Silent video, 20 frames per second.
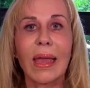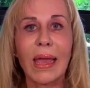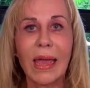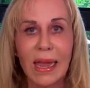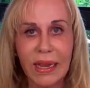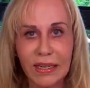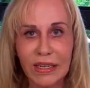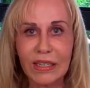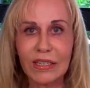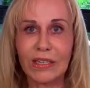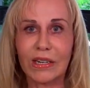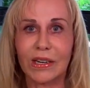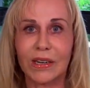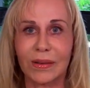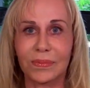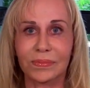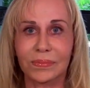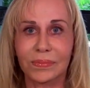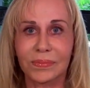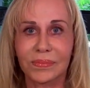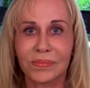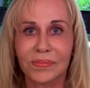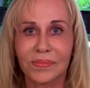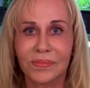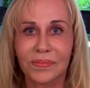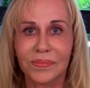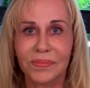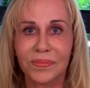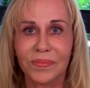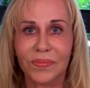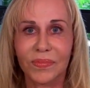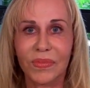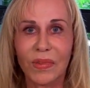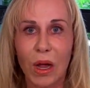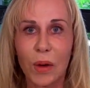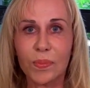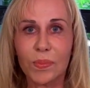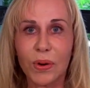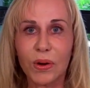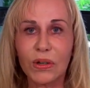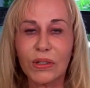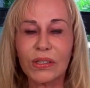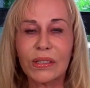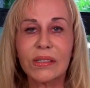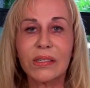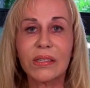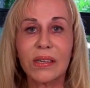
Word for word: Anytime a person